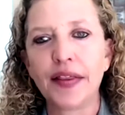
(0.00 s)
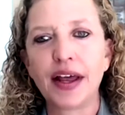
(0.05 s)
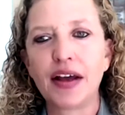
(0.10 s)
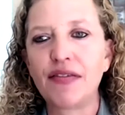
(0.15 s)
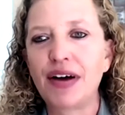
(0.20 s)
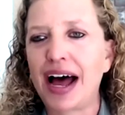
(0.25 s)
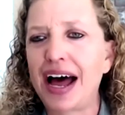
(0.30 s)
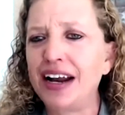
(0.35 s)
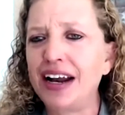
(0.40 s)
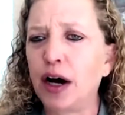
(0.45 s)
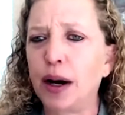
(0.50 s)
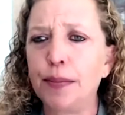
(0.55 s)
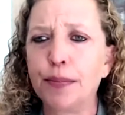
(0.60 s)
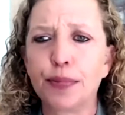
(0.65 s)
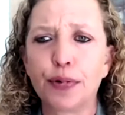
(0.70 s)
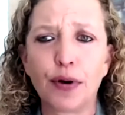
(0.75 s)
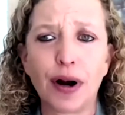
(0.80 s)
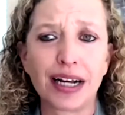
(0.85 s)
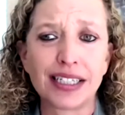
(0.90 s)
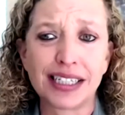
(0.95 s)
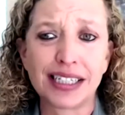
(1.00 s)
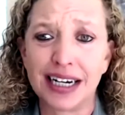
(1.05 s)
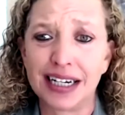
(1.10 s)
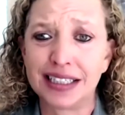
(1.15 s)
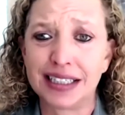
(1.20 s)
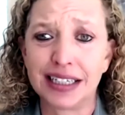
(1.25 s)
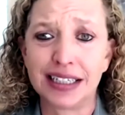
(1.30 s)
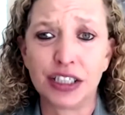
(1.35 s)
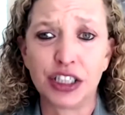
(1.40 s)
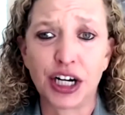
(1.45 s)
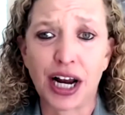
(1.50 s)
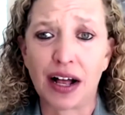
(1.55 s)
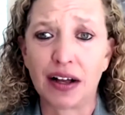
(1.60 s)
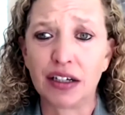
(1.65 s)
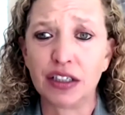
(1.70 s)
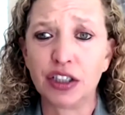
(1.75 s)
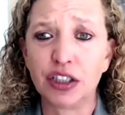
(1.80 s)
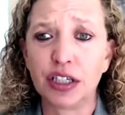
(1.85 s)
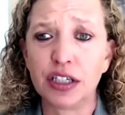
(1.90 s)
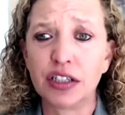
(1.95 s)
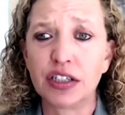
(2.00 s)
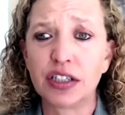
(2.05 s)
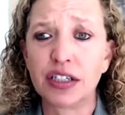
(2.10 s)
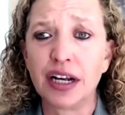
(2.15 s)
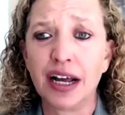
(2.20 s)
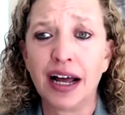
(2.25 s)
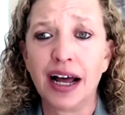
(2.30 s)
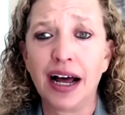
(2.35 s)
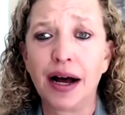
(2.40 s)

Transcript: They've had unprecedented challenges.